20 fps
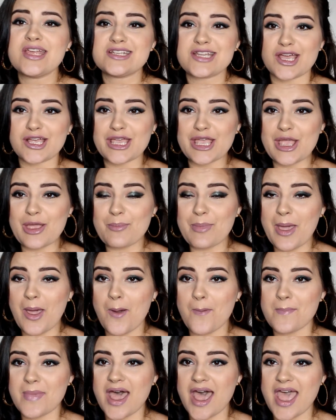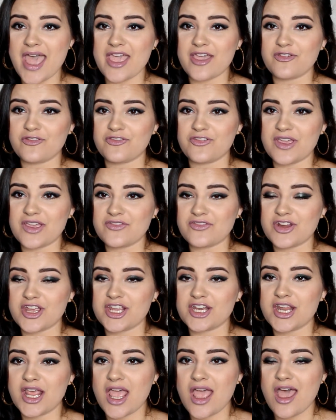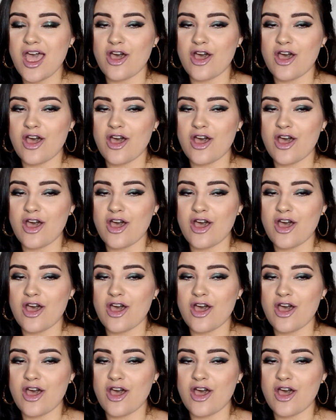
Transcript: talking about my favorite